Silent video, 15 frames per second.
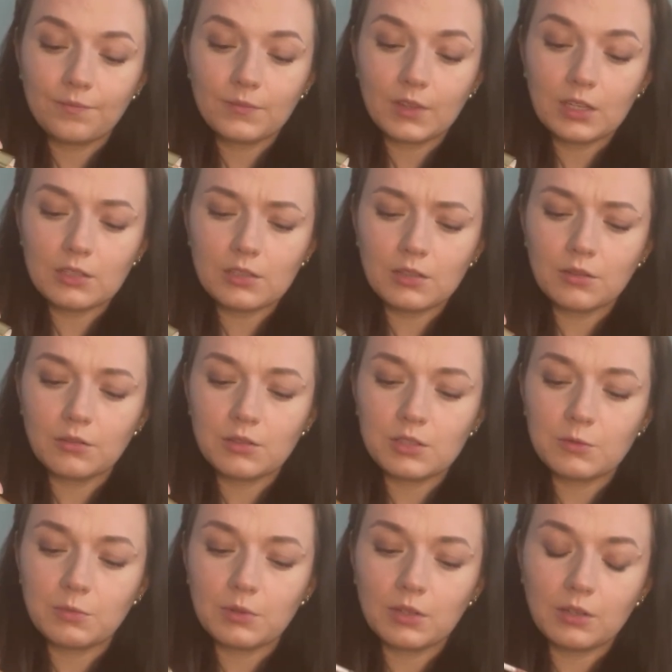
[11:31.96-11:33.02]
Actually, no,
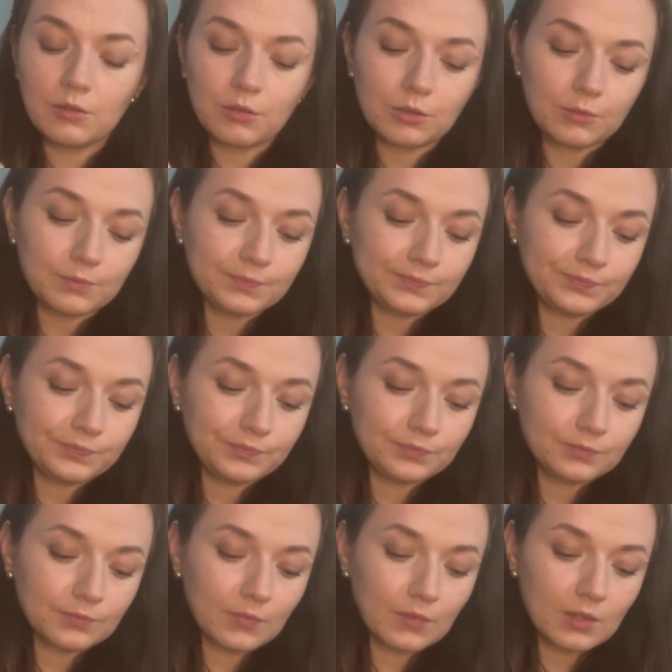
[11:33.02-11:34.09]
it's pretty good.
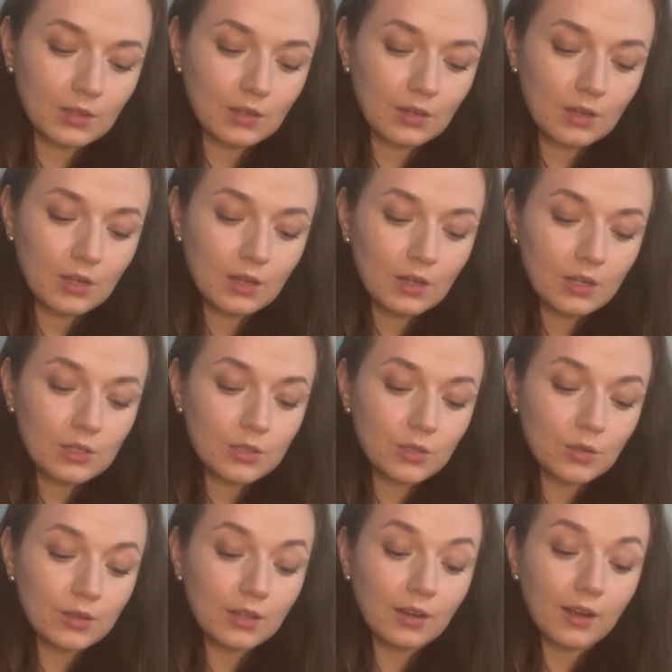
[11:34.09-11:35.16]

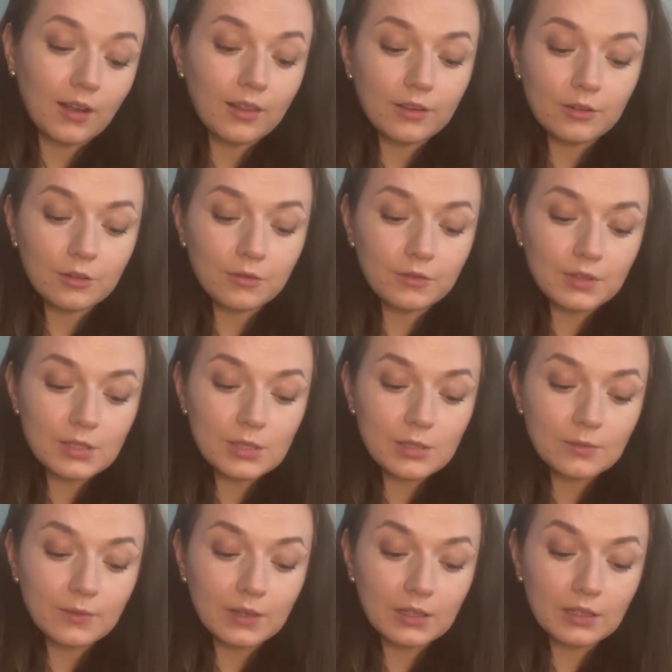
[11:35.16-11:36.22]
So the color of this
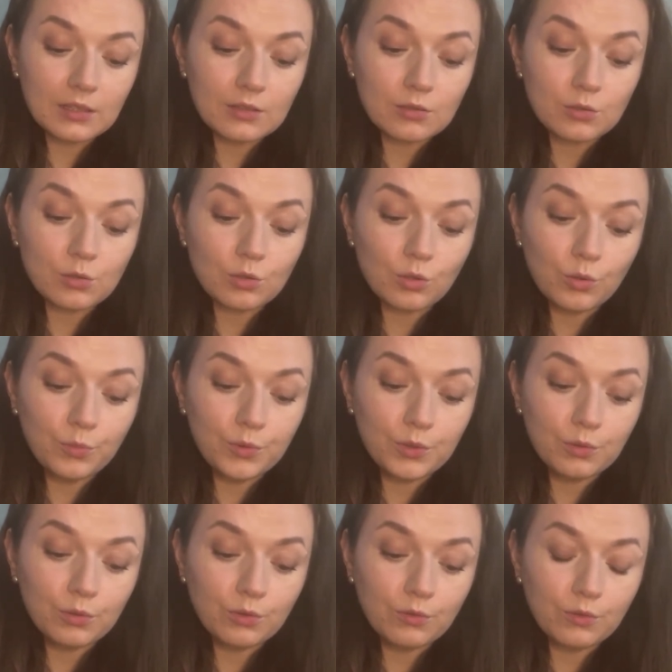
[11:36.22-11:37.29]
one is so
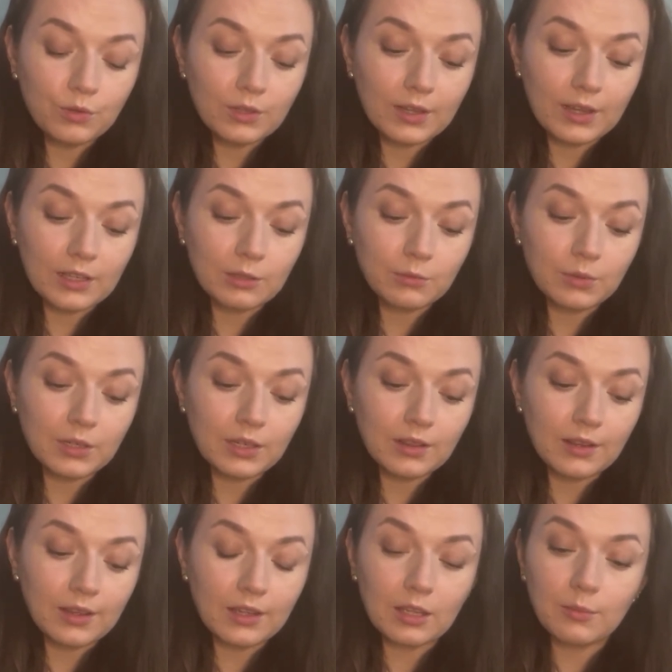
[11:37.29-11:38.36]
beautiful, and what I
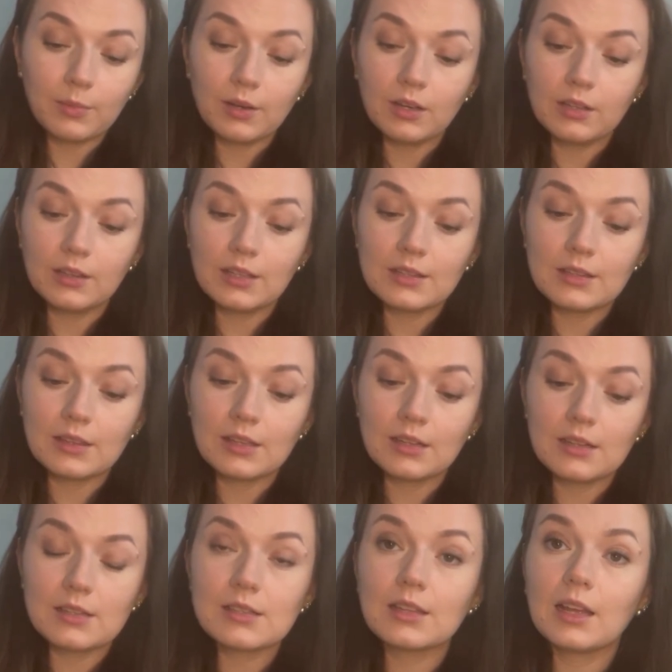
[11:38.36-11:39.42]
like about it, there
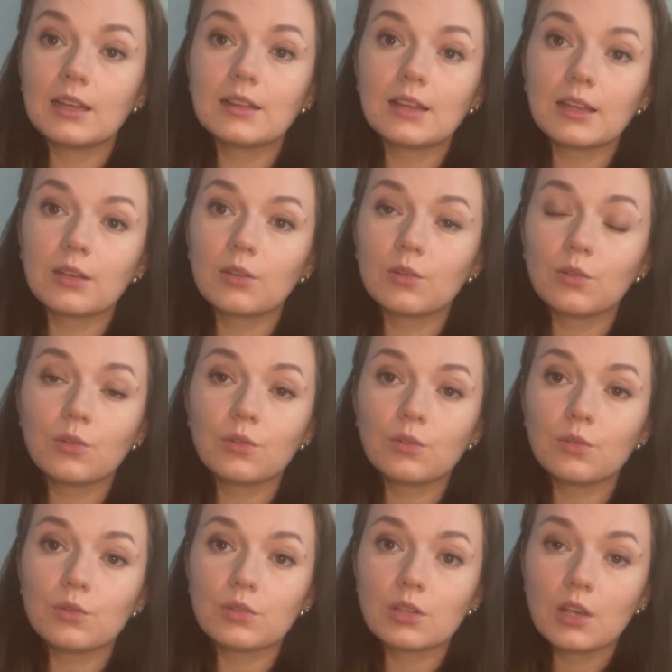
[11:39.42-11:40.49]
is not like, you know,
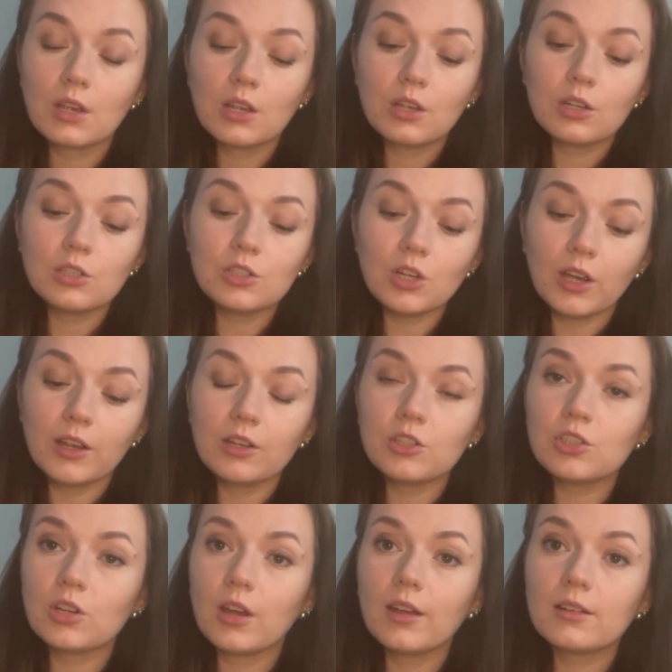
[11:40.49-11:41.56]
those
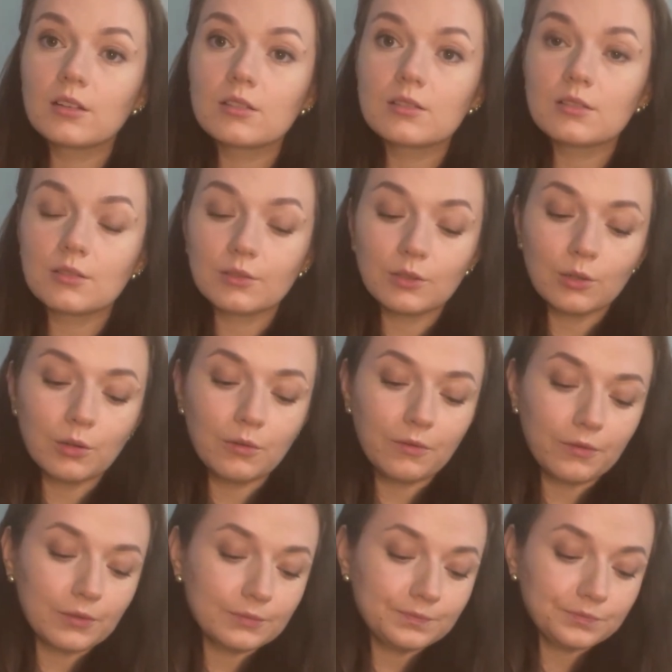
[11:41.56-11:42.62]
giant chunks of
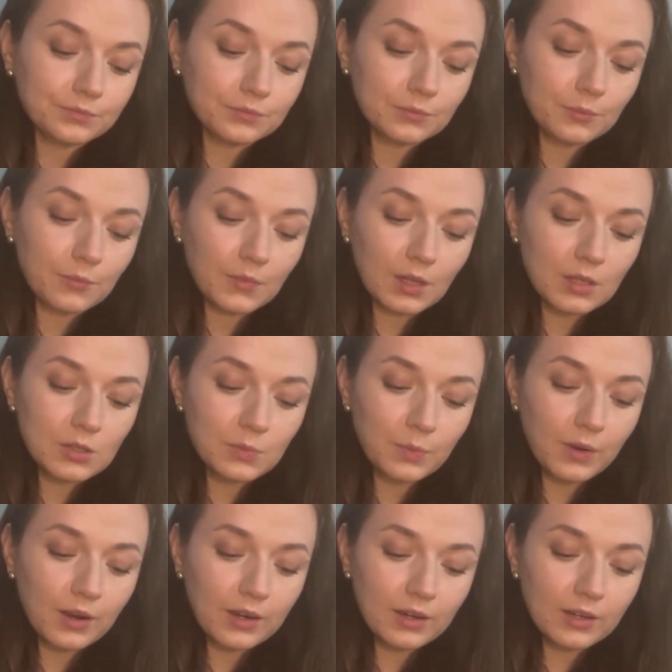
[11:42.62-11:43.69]

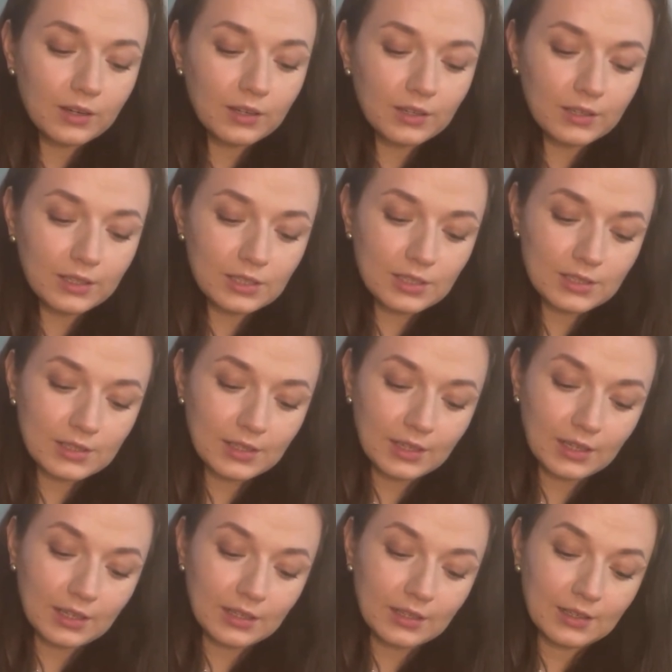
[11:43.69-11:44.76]
sparkle. It just
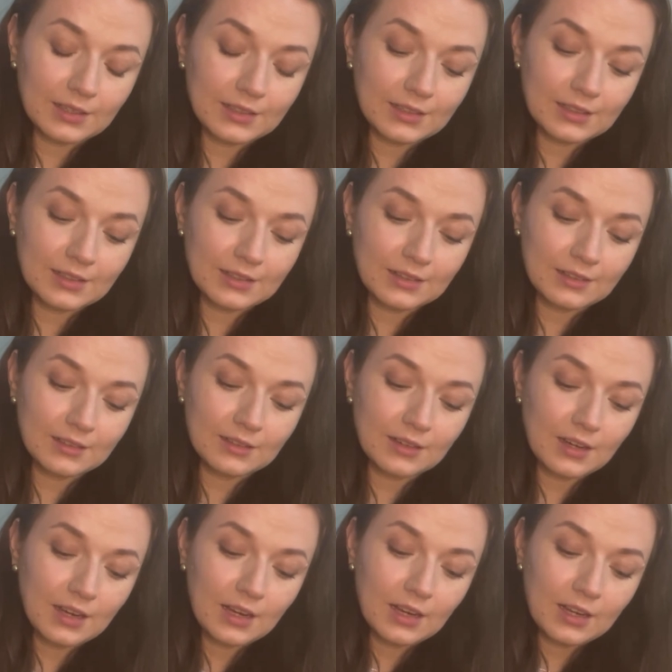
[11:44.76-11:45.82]
like
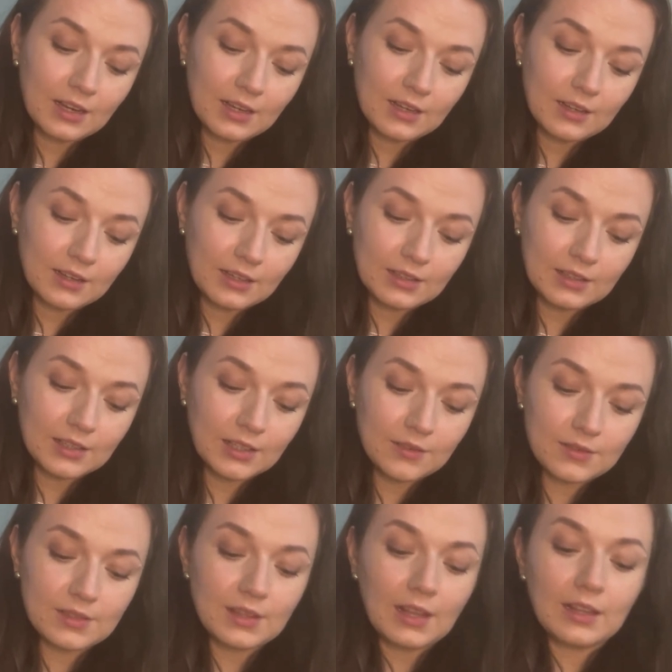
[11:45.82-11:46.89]
it
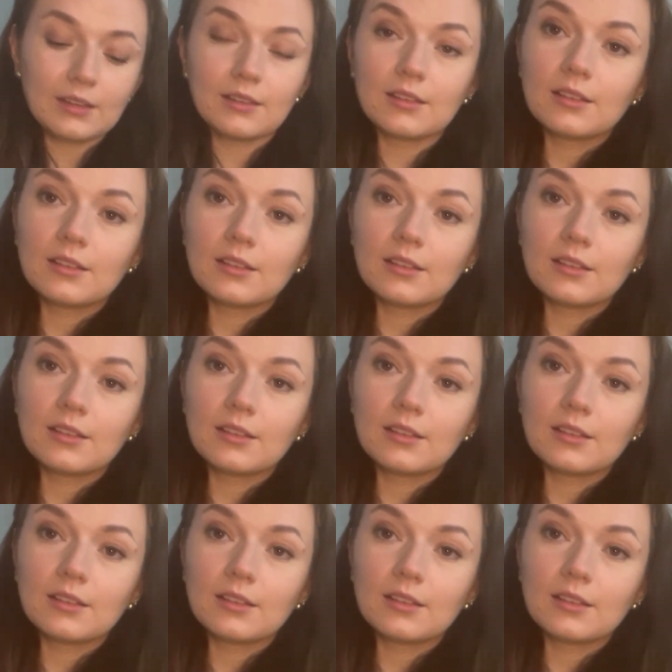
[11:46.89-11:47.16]
gives that,